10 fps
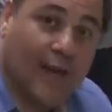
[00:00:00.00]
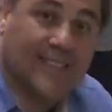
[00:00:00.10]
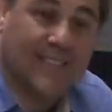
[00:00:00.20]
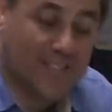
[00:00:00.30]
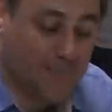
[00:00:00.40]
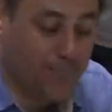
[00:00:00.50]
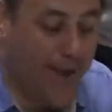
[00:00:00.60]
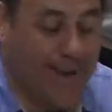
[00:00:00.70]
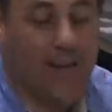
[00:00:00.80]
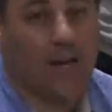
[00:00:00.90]
eggs
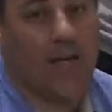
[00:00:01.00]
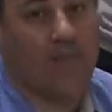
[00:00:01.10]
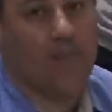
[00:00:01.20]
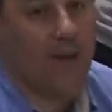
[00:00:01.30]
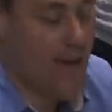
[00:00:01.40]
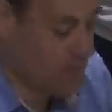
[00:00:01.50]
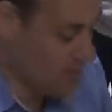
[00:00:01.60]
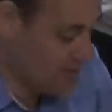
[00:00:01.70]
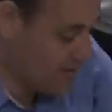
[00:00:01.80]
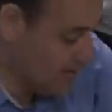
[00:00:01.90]
despite eleven bad
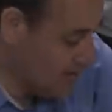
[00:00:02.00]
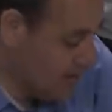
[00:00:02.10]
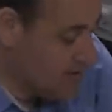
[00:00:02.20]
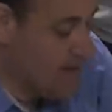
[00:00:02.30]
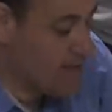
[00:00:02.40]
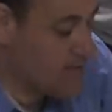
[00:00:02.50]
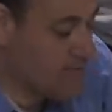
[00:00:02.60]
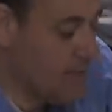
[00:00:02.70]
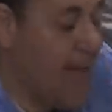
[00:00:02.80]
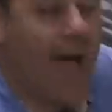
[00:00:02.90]
ones. So that's
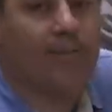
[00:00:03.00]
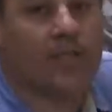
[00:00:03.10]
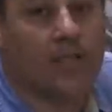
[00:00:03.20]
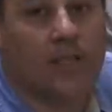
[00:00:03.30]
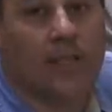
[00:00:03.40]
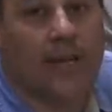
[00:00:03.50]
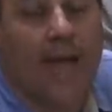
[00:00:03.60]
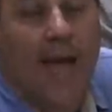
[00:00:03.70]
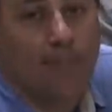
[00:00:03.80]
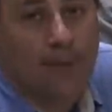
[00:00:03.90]
absolutely
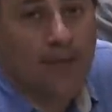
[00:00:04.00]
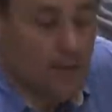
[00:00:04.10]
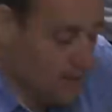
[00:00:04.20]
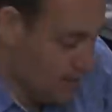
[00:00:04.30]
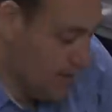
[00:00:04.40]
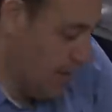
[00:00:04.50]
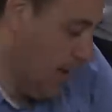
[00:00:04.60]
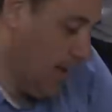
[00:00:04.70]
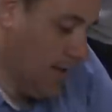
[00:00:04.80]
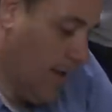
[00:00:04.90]
happy.
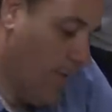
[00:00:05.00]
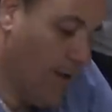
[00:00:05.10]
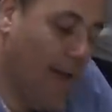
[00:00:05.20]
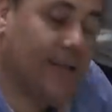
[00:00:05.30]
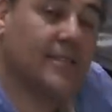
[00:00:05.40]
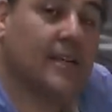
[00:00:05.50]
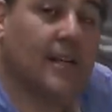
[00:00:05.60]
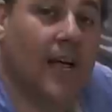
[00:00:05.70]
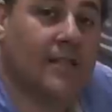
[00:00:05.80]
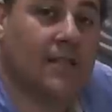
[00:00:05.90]
Uh, I would like to see
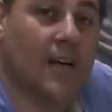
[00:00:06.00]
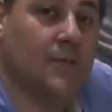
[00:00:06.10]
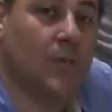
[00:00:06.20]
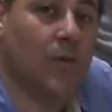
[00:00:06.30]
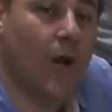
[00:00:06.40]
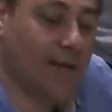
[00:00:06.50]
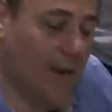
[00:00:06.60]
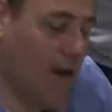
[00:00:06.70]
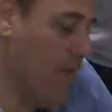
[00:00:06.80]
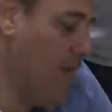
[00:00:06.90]
less slugs, but what do I
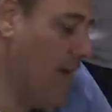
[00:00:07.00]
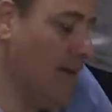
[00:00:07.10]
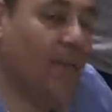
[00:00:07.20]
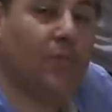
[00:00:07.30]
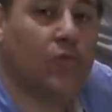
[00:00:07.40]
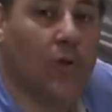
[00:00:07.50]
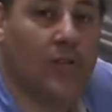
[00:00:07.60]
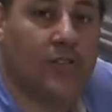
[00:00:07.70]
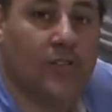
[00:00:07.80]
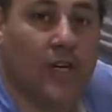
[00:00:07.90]
care if I ended up with
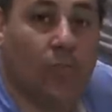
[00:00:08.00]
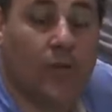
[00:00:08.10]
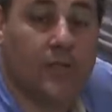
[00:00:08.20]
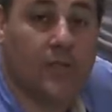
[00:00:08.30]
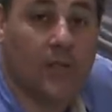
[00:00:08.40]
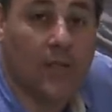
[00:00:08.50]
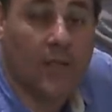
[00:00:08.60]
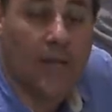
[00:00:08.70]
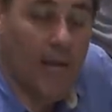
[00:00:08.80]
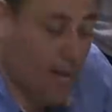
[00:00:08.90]
twenty-two good ones?
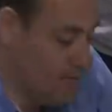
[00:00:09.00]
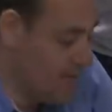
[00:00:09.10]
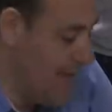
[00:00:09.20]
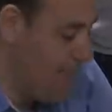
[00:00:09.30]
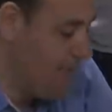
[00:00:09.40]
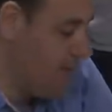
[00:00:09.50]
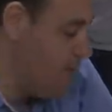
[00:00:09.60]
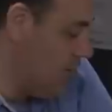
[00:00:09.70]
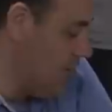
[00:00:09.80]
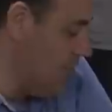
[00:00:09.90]
And I'm just happy
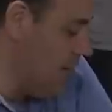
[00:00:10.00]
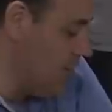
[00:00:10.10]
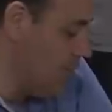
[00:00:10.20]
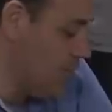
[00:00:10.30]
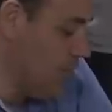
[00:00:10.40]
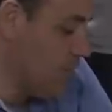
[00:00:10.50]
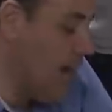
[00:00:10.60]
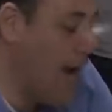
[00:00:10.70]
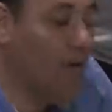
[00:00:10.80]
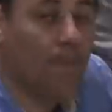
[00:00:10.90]
that we're going to be able to prove
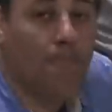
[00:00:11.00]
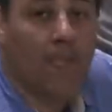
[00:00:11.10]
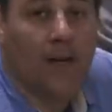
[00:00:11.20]
her out.